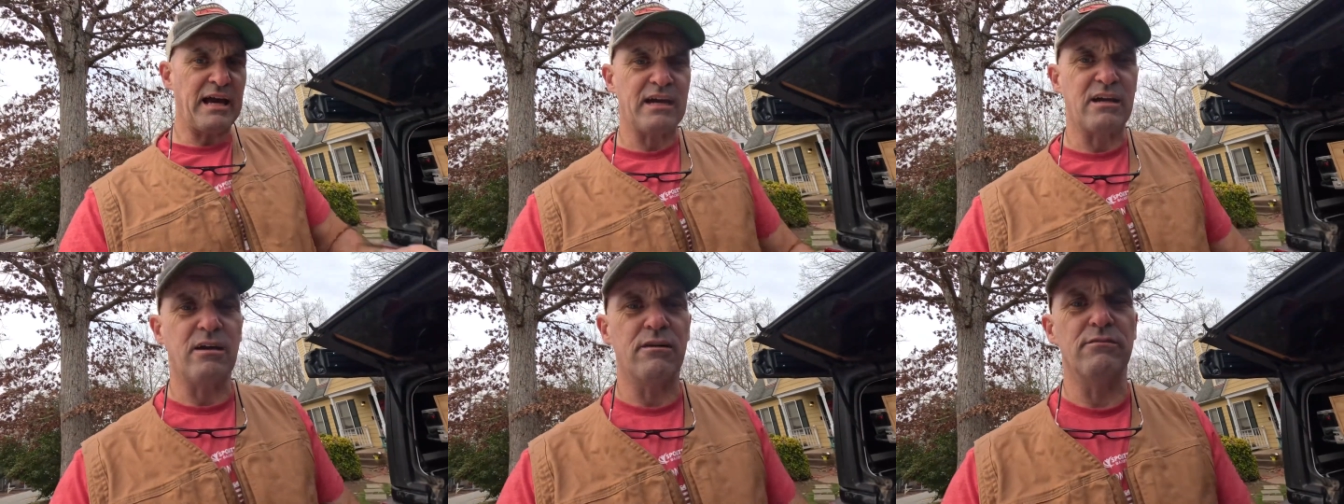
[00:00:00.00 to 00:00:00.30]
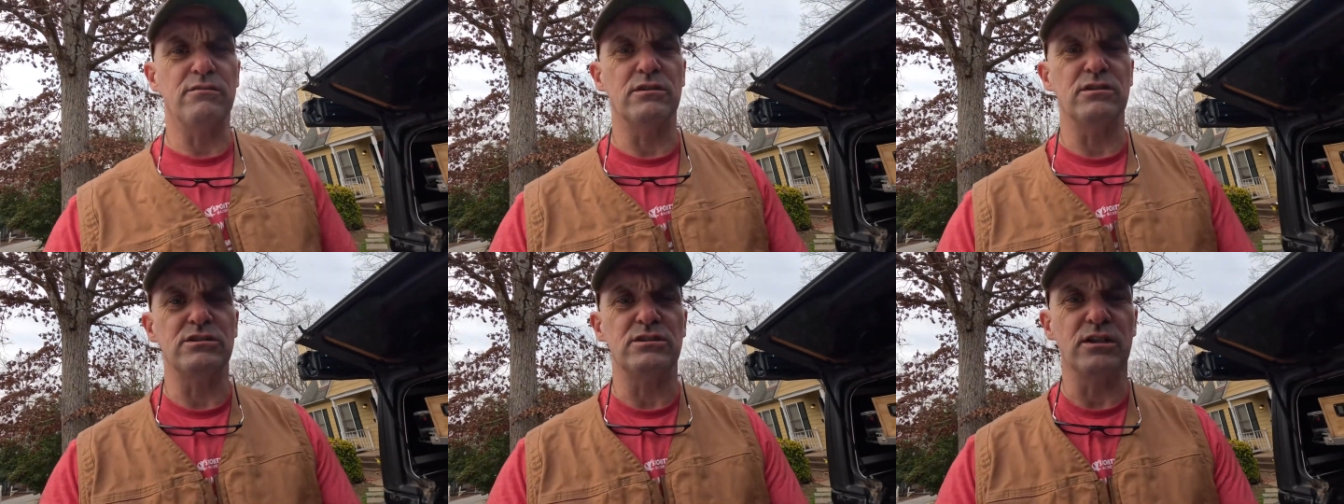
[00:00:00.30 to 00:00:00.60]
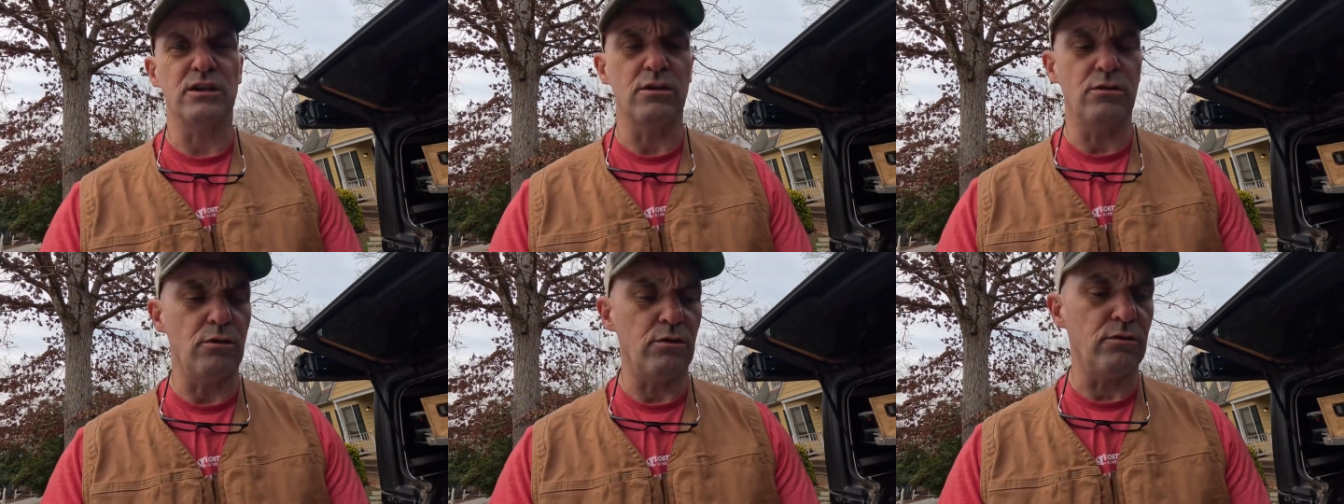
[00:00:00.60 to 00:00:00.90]
covers
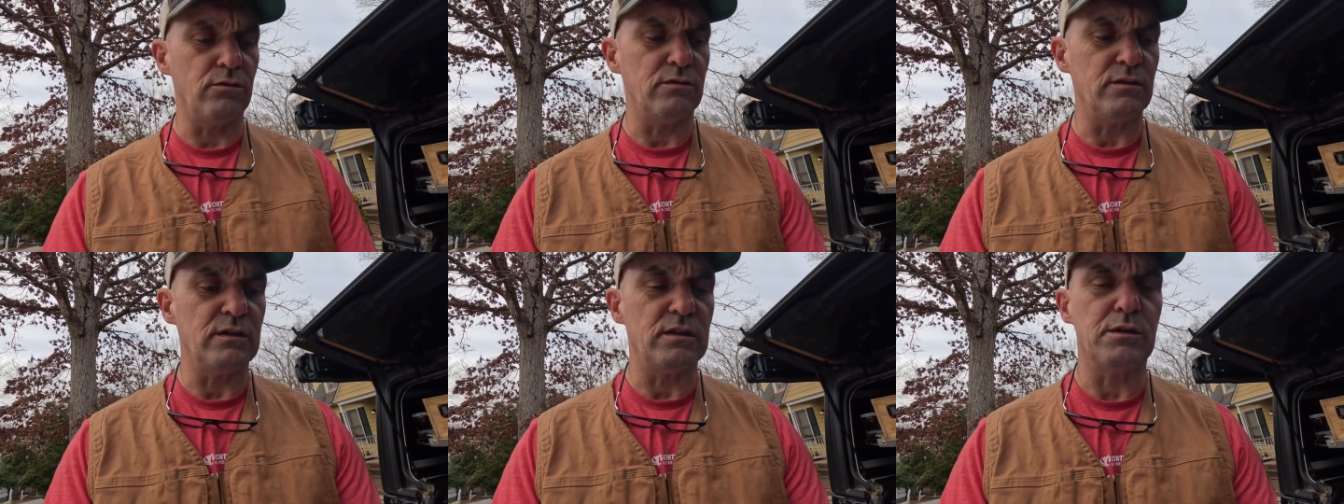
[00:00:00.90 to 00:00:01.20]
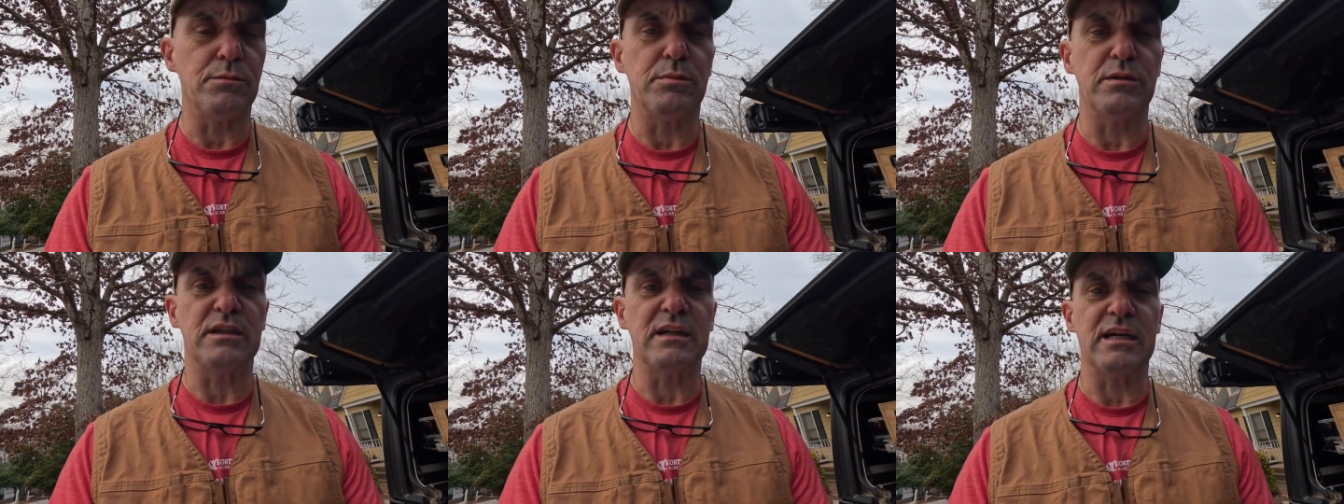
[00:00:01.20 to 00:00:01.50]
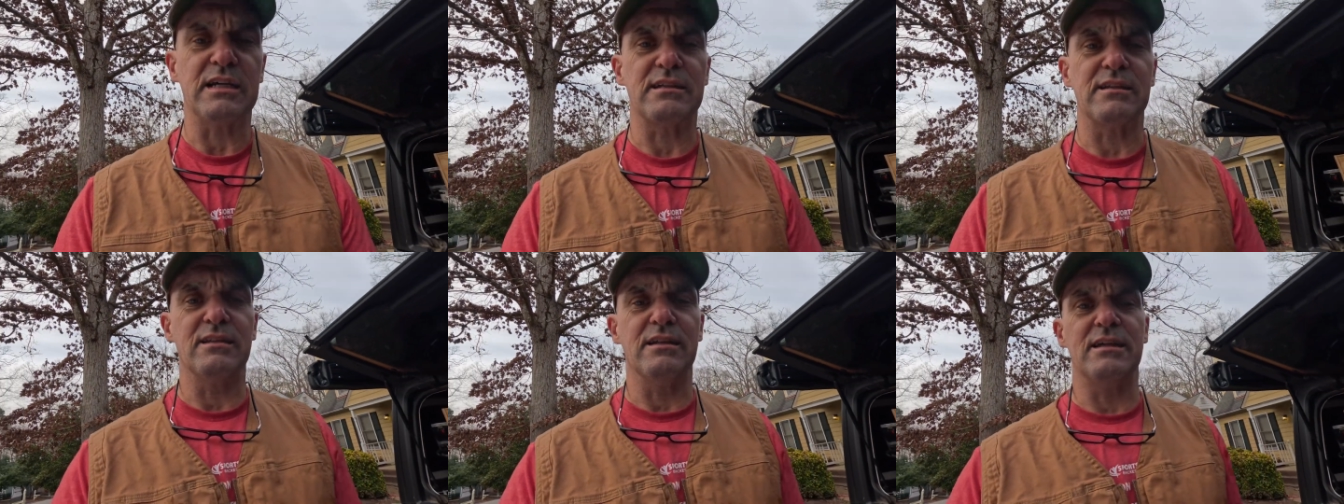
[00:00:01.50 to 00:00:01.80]
that go over it to
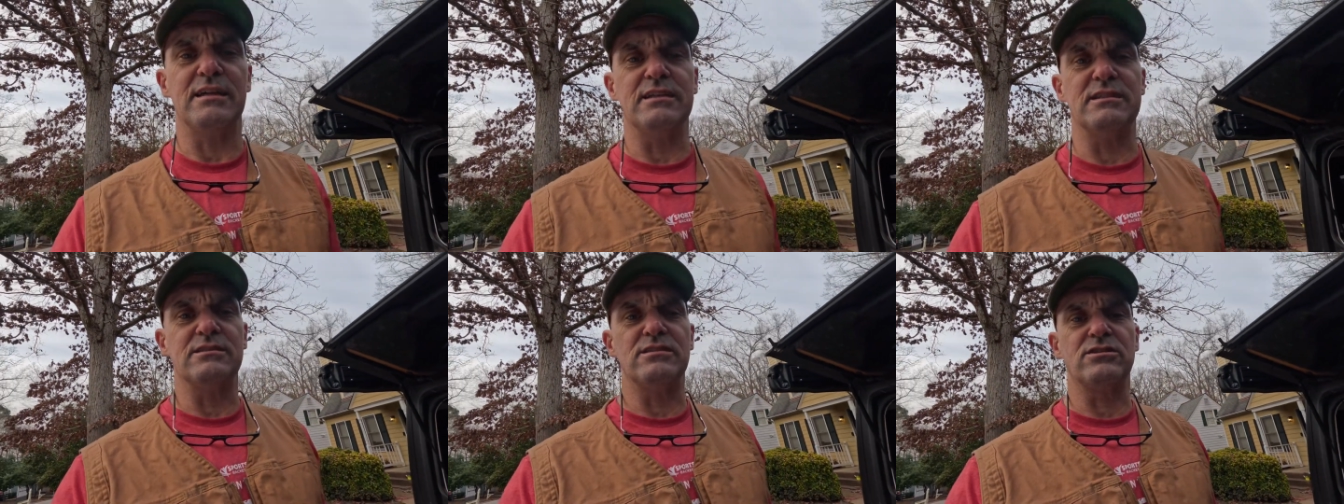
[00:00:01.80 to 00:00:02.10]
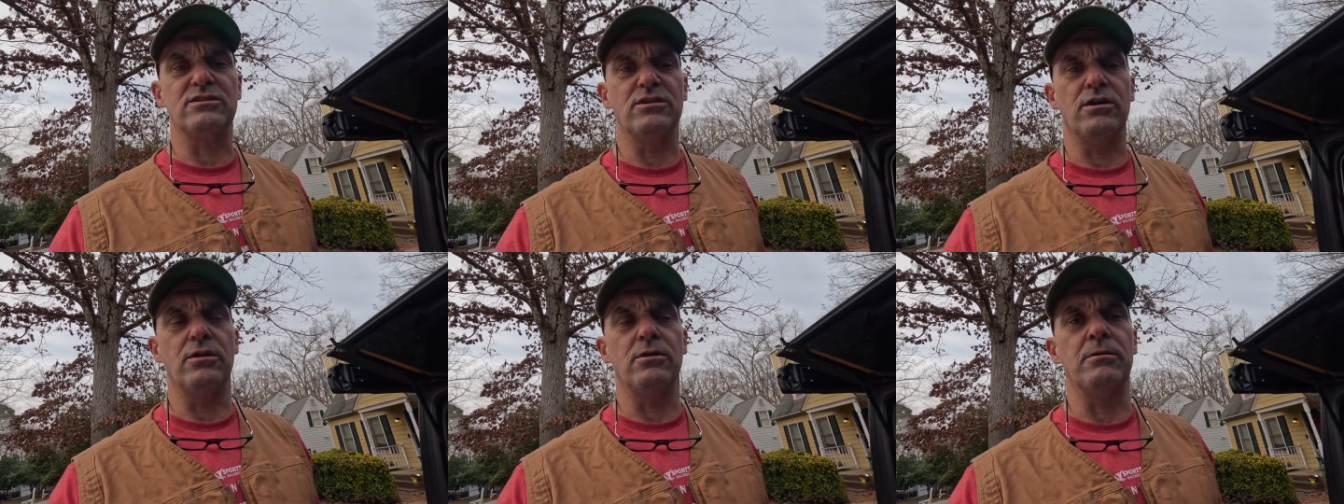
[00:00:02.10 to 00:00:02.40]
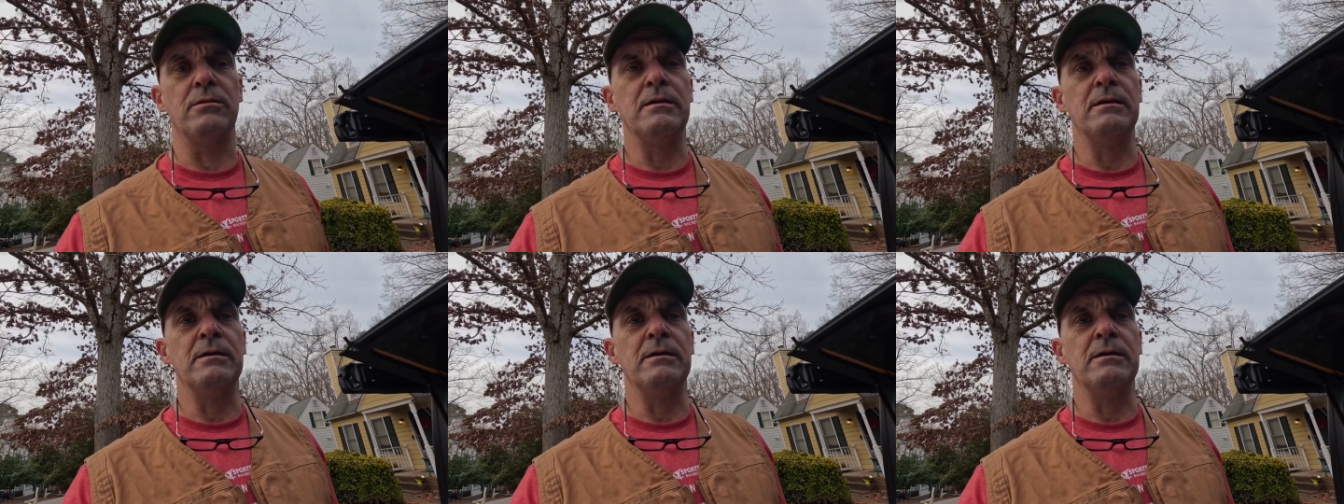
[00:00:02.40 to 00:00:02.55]
protect the lens. So